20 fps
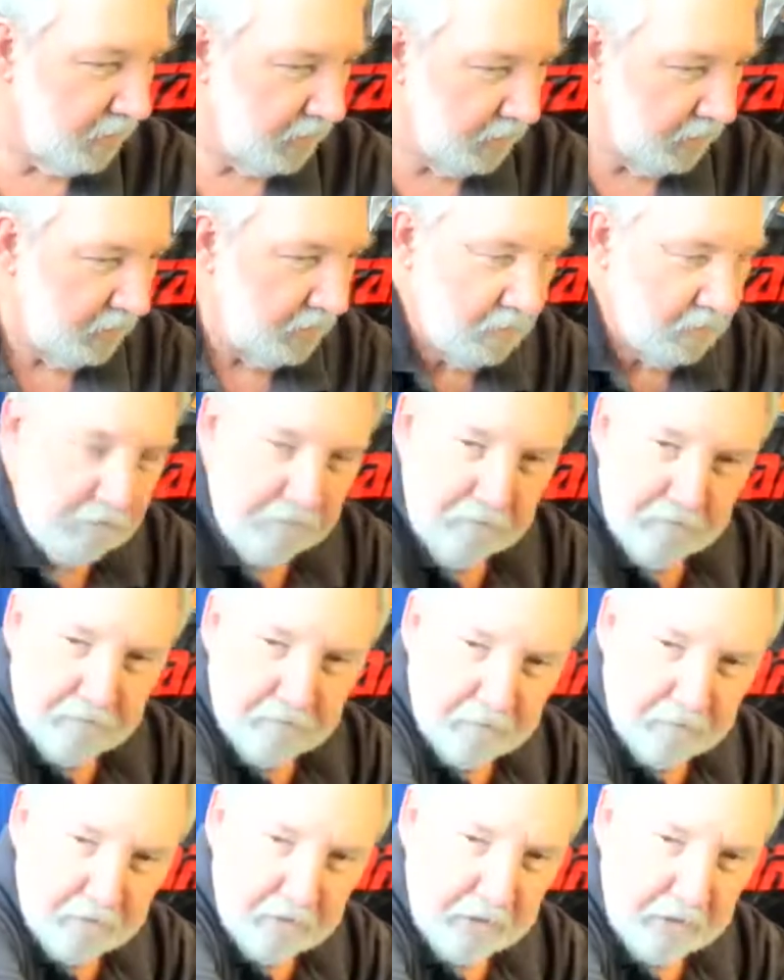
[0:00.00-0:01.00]
it
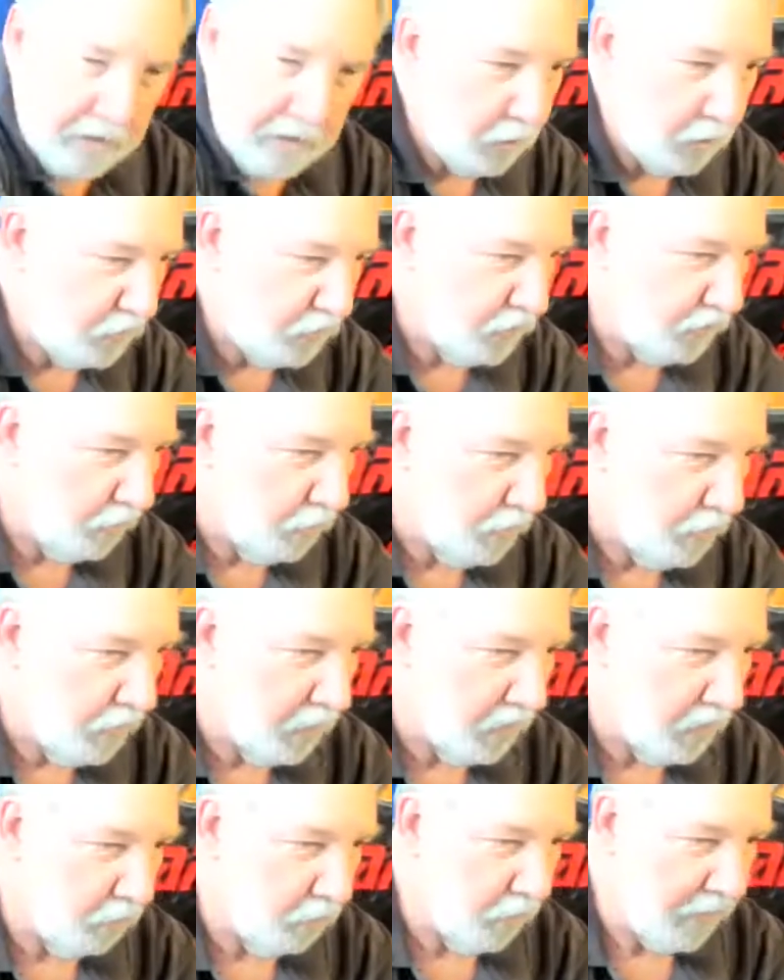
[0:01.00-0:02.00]
looked so
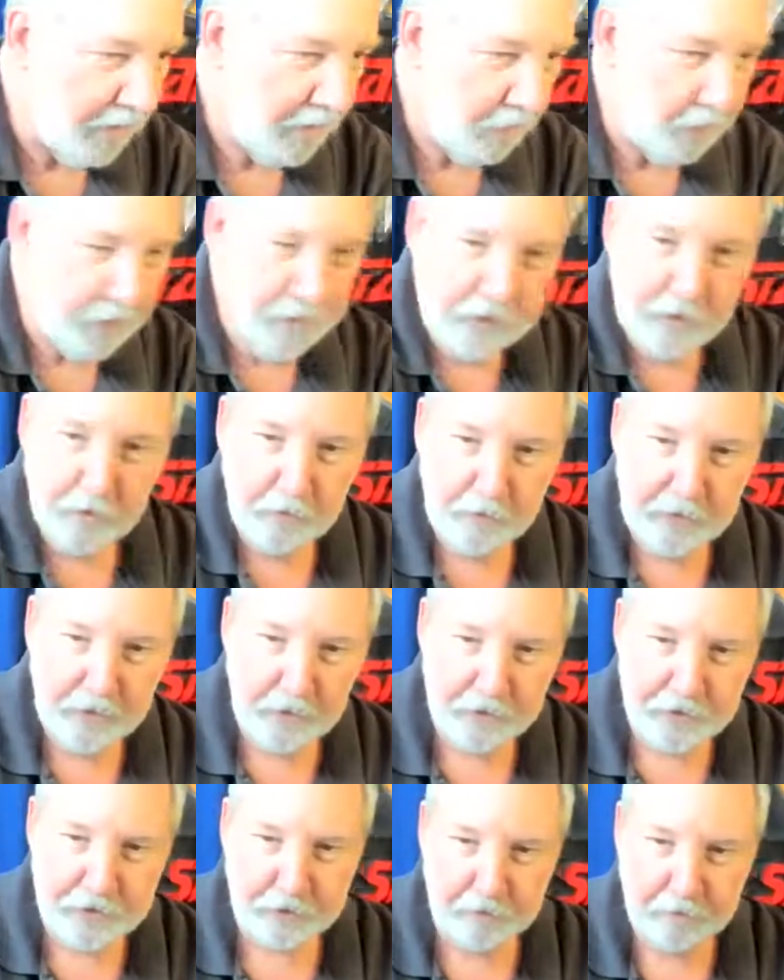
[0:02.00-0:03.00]
good when I was doing
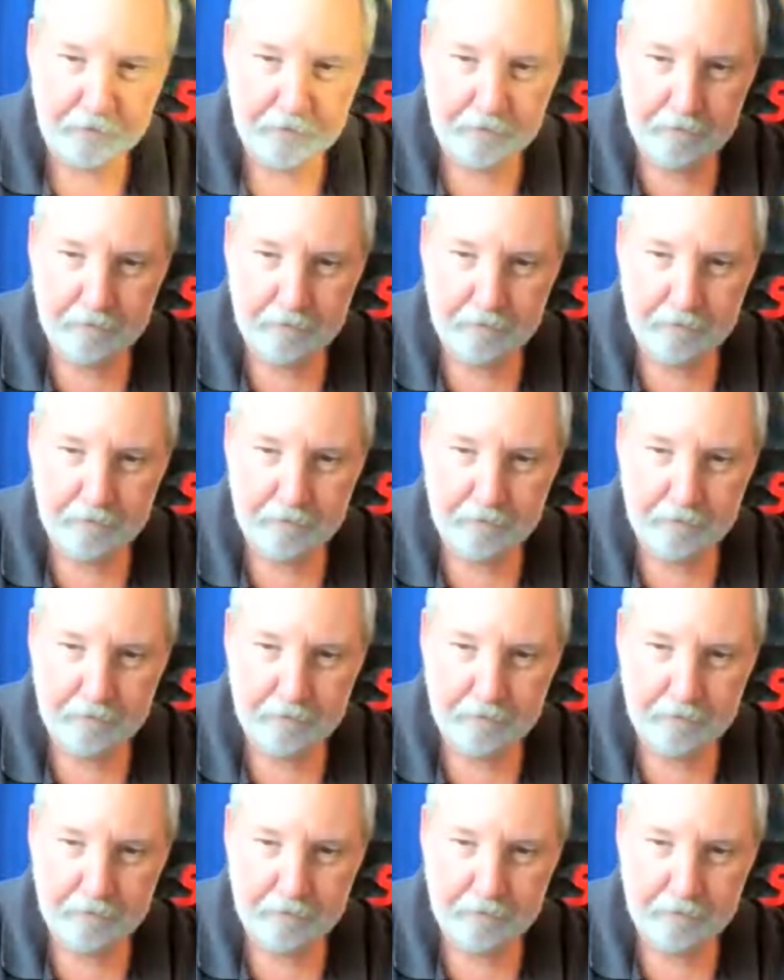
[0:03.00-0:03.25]
rehearsal.